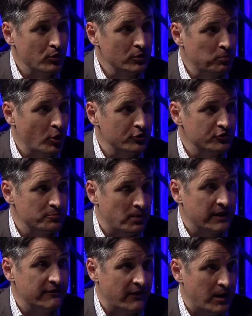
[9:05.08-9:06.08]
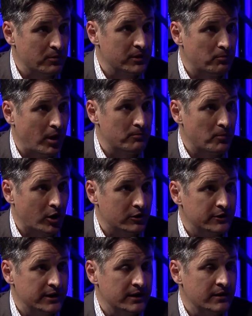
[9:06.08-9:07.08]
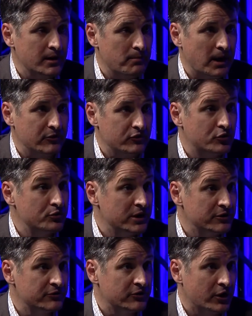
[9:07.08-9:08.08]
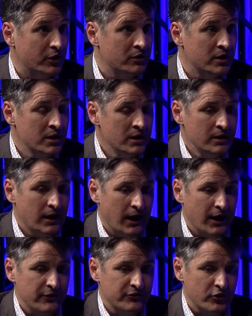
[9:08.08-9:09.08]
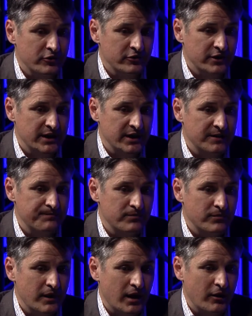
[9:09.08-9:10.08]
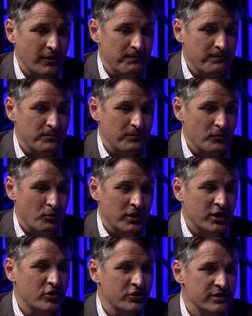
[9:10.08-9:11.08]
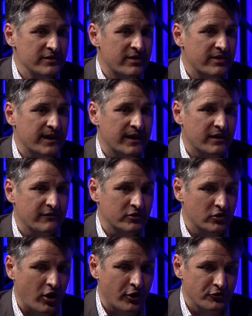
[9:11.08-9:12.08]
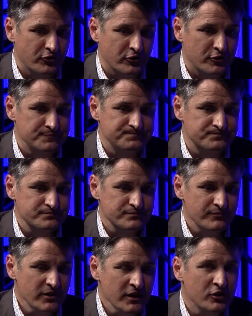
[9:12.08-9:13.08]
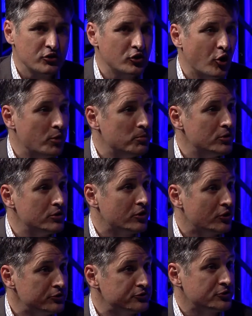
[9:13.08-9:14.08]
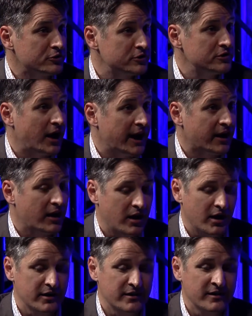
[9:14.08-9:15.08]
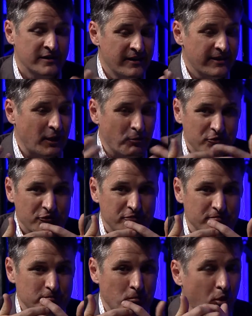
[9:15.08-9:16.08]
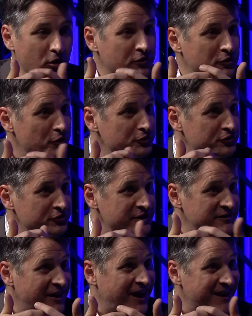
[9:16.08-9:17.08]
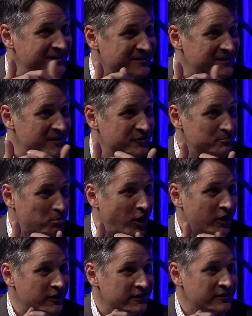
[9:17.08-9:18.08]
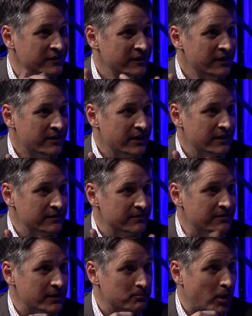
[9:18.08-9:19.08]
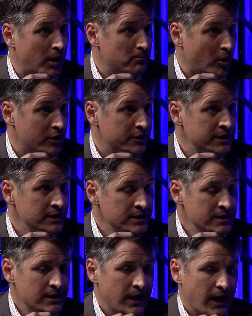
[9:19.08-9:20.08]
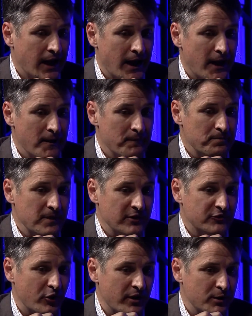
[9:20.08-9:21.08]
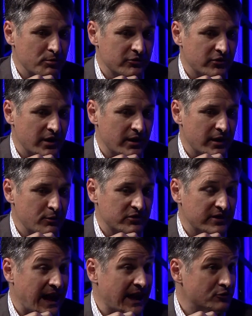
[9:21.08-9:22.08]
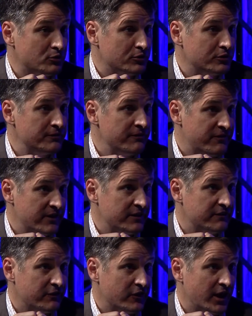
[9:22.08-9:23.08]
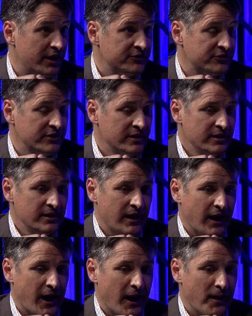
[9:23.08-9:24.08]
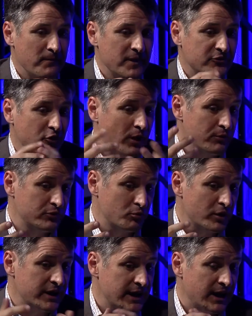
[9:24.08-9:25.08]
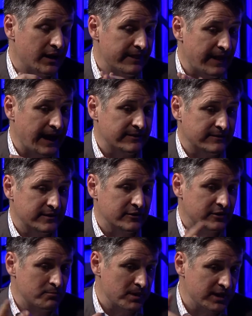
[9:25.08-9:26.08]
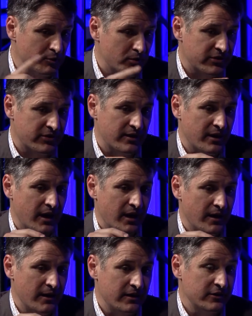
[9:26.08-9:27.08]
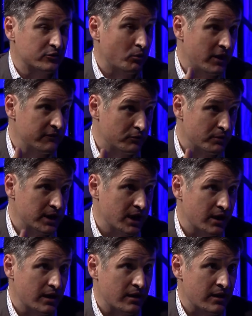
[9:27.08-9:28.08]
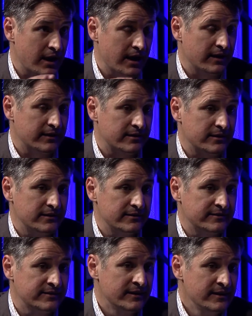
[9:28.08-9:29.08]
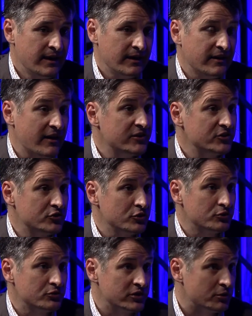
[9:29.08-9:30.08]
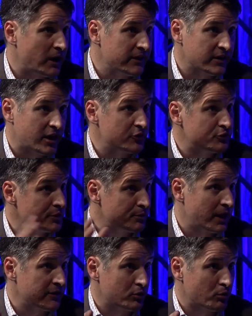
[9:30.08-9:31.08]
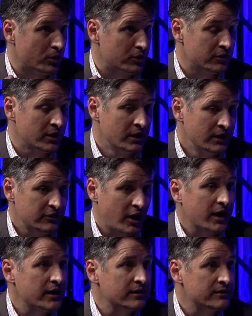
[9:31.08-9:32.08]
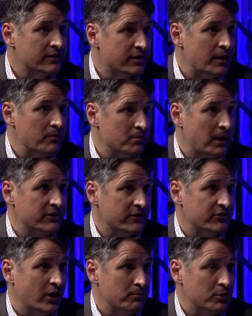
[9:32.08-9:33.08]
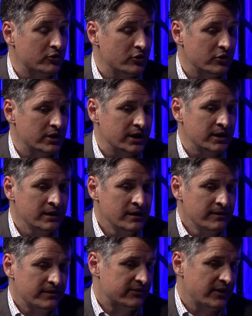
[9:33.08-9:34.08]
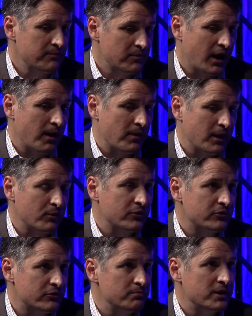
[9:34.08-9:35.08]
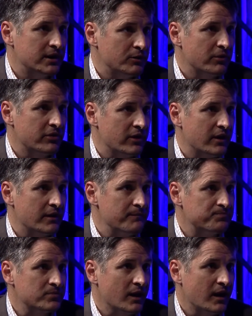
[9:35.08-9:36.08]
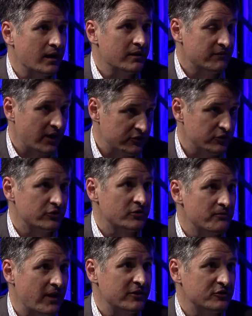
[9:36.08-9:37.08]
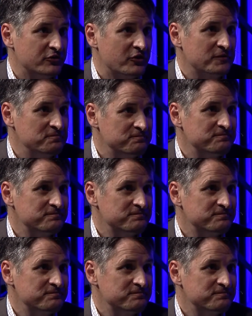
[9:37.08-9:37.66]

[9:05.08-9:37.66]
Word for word: We were approached by the family of Bob Marley about 2 years ago. Certainly, we couldn't think of a larger global cultural icon that was more closely tied to this product than Bob Marley, and so it was a natural fit for us. And so I was working on that deal and meeting with his wife Rita and his 11 children around the country, around the world, talking to them about this opportunity. At the same time, I was meeting with the investors from Founders Fund.